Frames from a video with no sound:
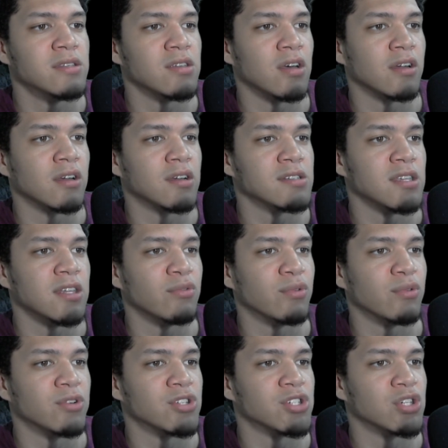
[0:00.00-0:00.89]
on because they didn't
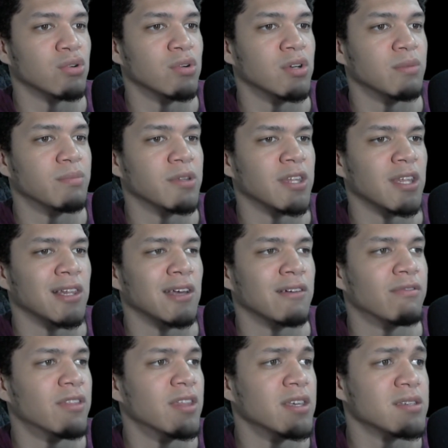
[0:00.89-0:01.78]
want to show it, but they
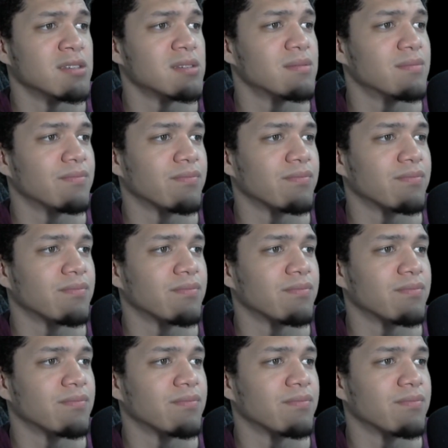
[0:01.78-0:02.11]
left this.